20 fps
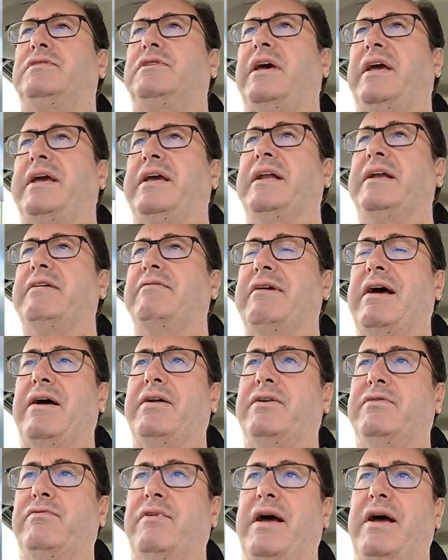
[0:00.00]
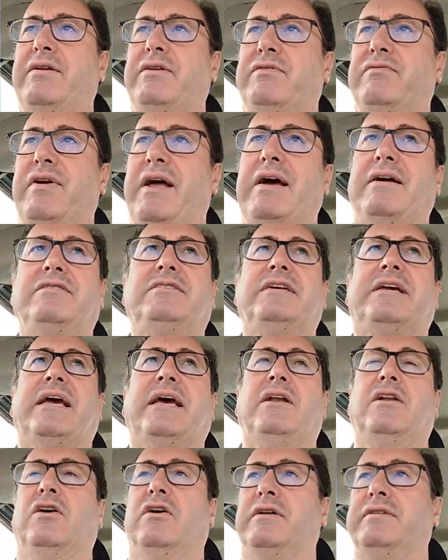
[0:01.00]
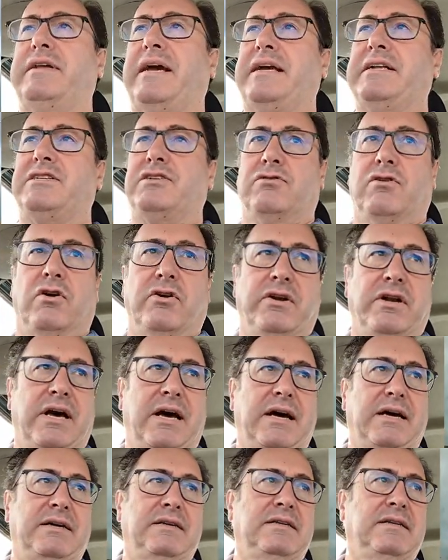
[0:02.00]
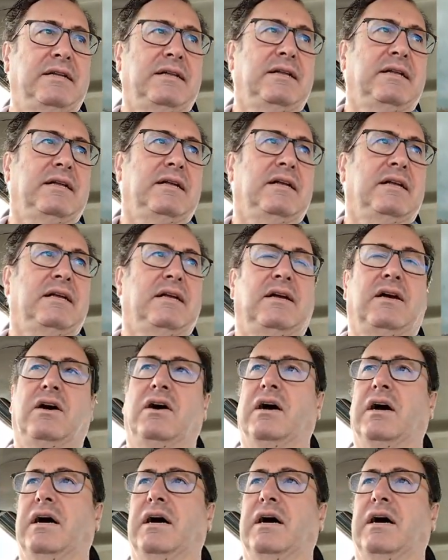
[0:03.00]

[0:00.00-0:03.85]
taking it round and round and round to get a lot of data on uh,